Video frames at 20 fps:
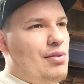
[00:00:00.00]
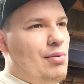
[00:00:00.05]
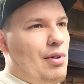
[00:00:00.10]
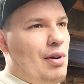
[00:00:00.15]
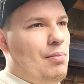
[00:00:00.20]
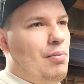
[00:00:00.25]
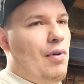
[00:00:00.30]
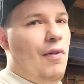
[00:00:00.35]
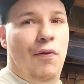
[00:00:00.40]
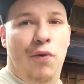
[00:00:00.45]
So we're
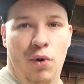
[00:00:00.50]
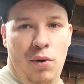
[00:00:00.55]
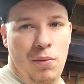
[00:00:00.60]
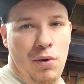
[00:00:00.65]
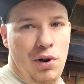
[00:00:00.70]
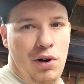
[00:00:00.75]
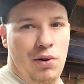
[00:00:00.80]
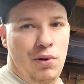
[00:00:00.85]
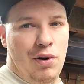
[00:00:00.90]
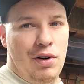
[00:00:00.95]
gonna put 4
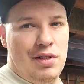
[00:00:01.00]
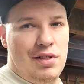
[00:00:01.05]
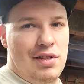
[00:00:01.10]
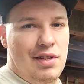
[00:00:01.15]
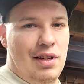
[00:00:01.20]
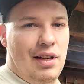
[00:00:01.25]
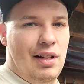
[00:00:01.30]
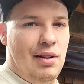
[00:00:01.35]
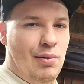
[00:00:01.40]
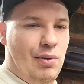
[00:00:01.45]
more
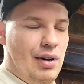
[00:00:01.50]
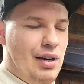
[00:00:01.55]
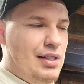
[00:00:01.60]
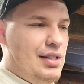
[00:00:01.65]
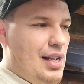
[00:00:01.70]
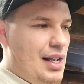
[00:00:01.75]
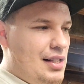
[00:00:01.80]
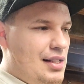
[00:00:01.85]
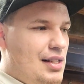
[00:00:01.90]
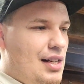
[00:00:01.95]
quarts, and then we're gonna
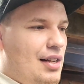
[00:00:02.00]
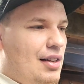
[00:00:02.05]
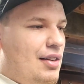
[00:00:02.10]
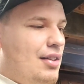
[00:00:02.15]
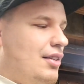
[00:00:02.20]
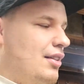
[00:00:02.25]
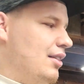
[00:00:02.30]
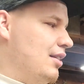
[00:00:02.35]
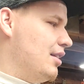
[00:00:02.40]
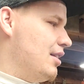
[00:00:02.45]
test it,
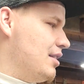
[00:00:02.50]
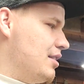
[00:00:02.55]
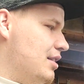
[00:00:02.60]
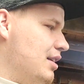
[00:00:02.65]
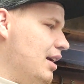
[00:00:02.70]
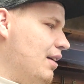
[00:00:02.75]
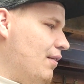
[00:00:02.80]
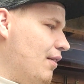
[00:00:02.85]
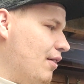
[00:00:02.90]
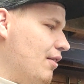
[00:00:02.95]

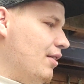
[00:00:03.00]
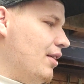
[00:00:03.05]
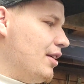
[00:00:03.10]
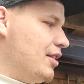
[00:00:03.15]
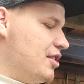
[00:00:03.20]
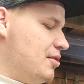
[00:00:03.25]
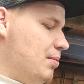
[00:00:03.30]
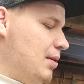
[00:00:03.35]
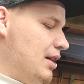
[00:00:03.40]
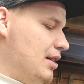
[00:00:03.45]
see if
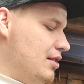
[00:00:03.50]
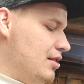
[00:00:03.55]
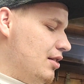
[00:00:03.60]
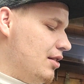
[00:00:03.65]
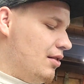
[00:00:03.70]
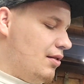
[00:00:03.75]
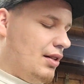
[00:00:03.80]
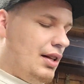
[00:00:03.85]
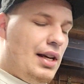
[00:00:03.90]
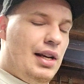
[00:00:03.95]
everything spins
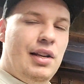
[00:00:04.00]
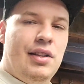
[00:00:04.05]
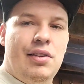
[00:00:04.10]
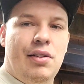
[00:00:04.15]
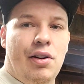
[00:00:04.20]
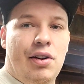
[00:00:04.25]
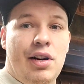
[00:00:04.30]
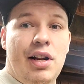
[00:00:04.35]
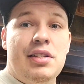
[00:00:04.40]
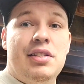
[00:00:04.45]
and leaks
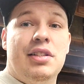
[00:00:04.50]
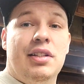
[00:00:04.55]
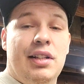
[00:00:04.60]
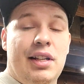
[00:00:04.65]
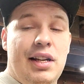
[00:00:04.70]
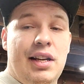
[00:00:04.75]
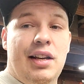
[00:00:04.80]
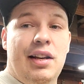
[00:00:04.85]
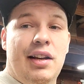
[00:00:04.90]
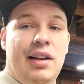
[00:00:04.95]
or doesn't
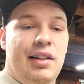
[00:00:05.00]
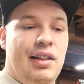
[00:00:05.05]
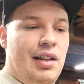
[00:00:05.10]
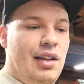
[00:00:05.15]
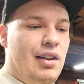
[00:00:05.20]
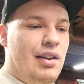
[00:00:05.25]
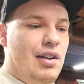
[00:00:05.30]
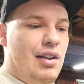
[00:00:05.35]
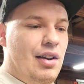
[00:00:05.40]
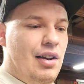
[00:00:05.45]
leak, and
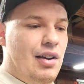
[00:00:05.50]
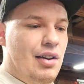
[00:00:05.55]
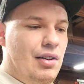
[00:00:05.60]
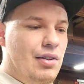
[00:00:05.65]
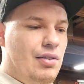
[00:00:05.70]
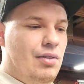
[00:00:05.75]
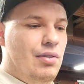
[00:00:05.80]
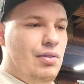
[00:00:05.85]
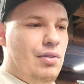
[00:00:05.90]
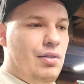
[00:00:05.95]
then
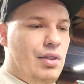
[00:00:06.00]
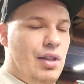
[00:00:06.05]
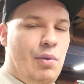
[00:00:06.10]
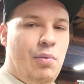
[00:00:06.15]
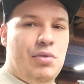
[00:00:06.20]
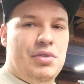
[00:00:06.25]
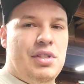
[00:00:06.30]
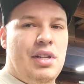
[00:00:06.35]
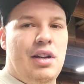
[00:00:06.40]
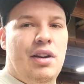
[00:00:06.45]

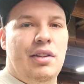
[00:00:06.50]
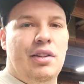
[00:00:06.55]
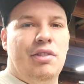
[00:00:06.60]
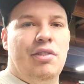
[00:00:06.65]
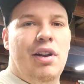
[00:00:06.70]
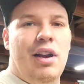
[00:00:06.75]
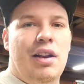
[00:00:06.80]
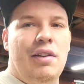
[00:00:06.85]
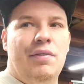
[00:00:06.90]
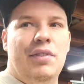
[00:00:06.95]
we'll set it on the
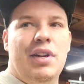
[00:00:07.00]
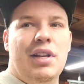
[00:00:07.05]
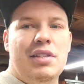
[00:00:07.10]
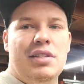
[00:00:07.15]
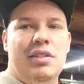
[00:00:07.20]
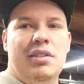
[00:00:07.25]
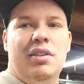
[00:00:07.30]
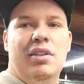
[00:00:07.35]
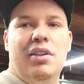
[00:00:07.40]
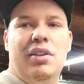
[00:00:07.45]
ground if it
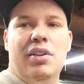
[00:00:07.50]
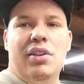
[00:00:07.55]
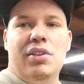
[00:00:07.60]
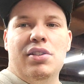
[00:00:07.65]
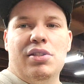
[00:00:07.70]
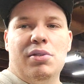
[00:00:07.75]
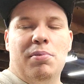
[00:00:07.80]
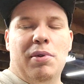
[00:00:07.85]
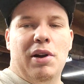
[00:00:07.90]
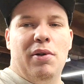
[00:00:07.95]
doesn't.
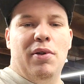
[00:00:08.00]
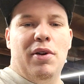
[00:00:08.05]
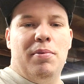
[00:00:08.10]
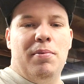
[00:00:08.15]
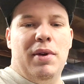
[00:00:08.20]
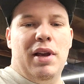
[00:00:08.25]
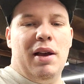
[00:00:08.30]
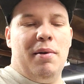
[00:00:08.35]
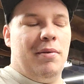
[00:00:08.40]
So bear with me.